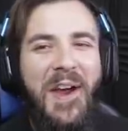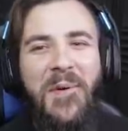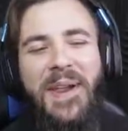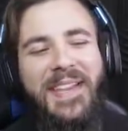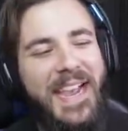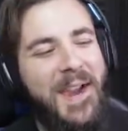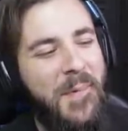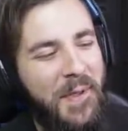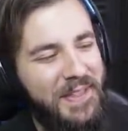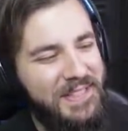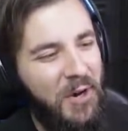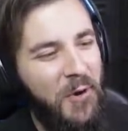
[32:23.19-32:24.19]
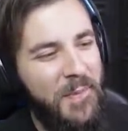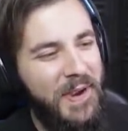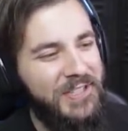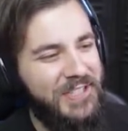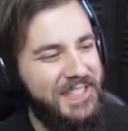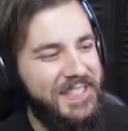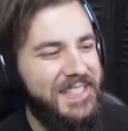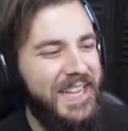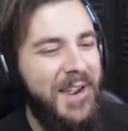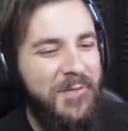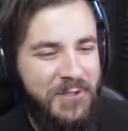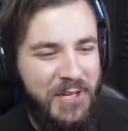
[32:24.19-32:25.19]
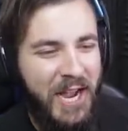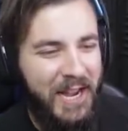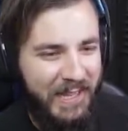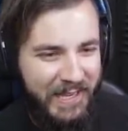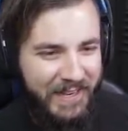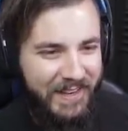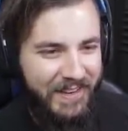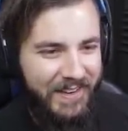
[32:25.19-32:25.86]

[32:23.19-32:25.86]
We came on this whole mission to save Charlie.